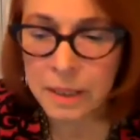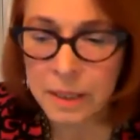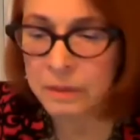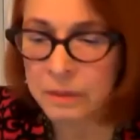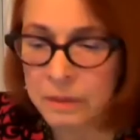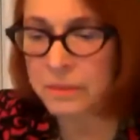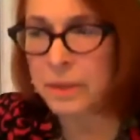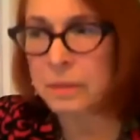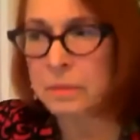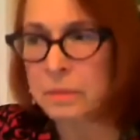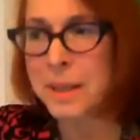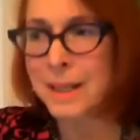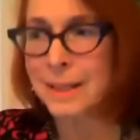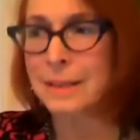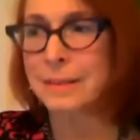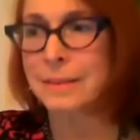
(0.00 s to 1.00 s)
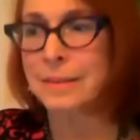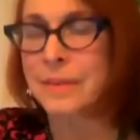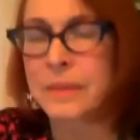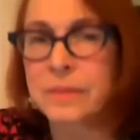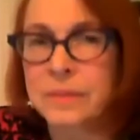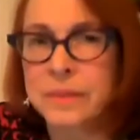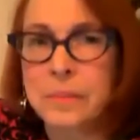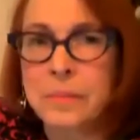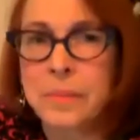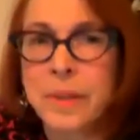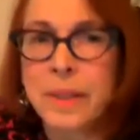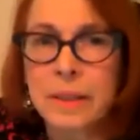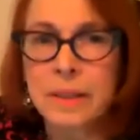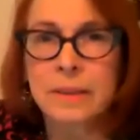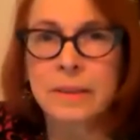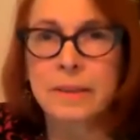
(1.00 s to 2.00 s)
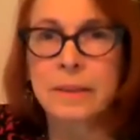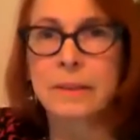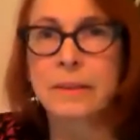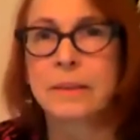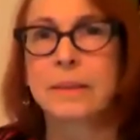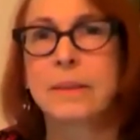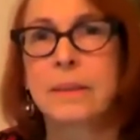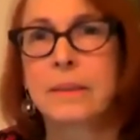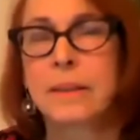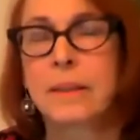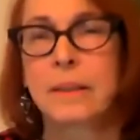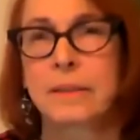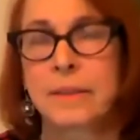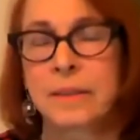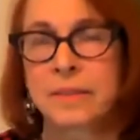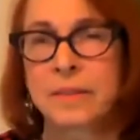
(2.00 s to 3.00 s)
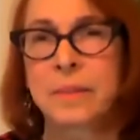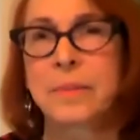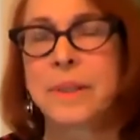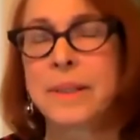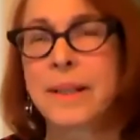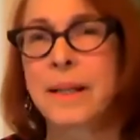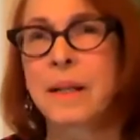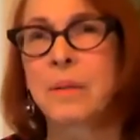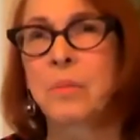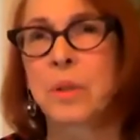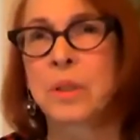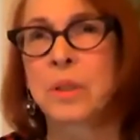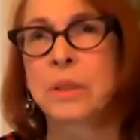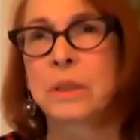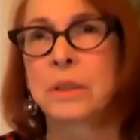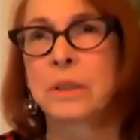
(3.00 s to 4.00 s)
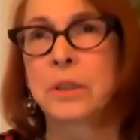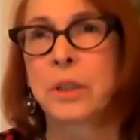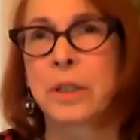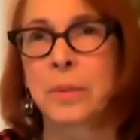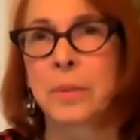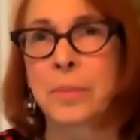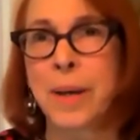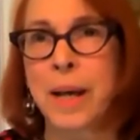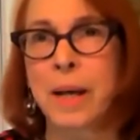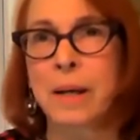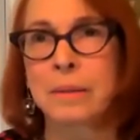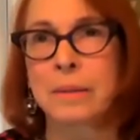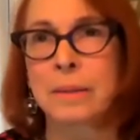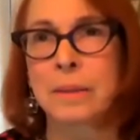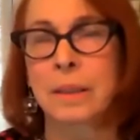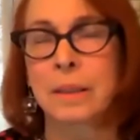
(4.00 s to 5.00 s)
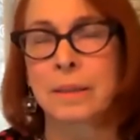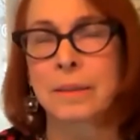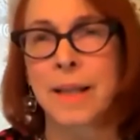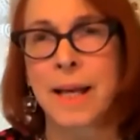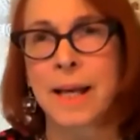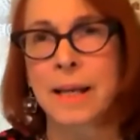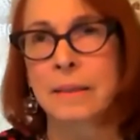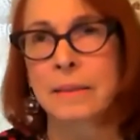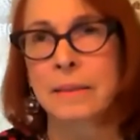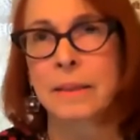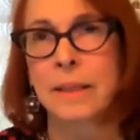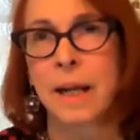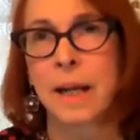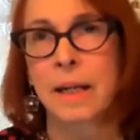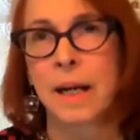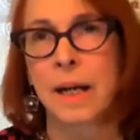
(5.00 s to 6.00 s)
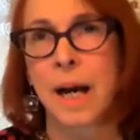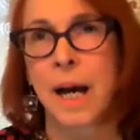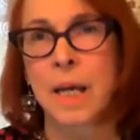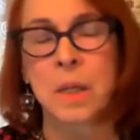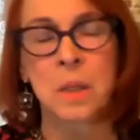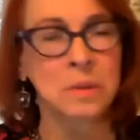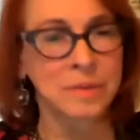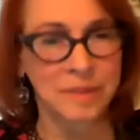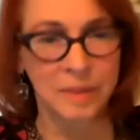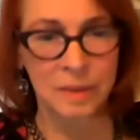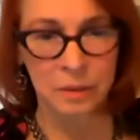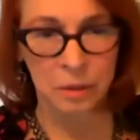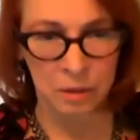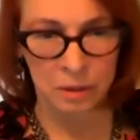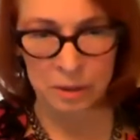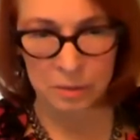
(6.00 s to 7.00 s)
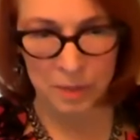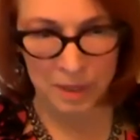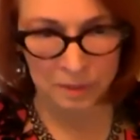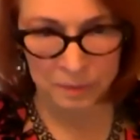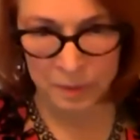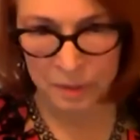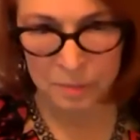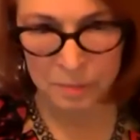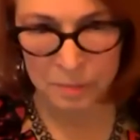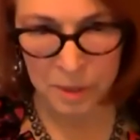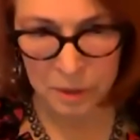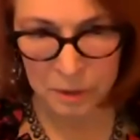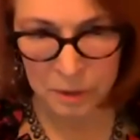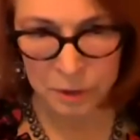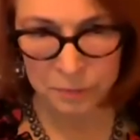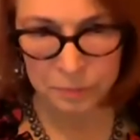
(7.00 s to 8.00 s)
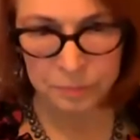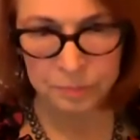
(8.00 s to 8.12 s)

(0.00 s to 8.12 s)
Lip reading: there is. There's something that I wanted to talk about that I don't see talked about very much.